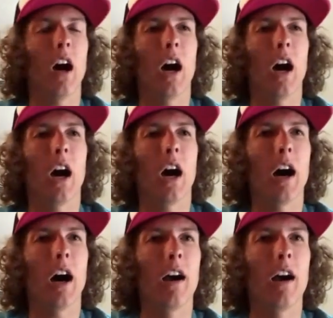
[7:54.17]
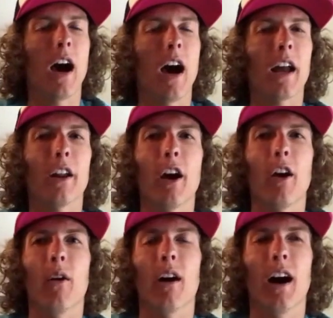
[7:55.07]
I don't
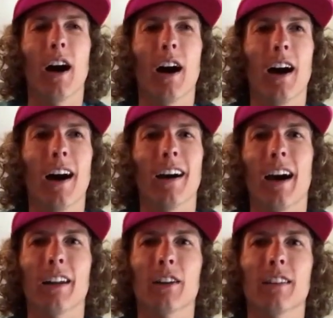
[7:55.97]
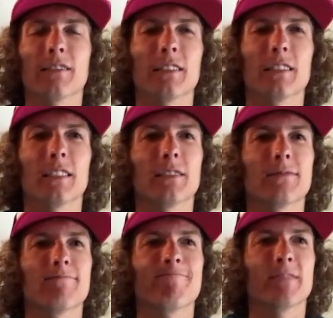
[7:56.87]
know. I
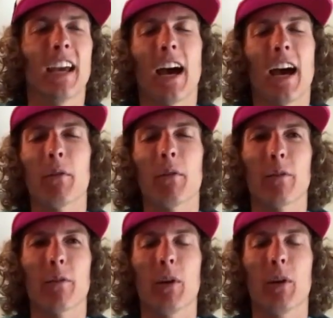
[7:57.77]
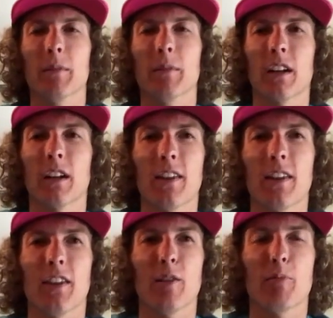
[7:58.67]
would never put limits on
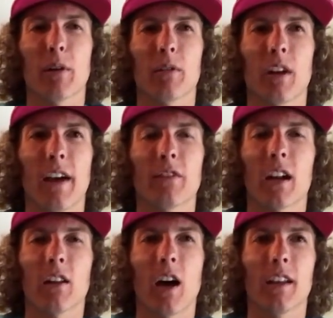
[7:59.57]
anything, but I've got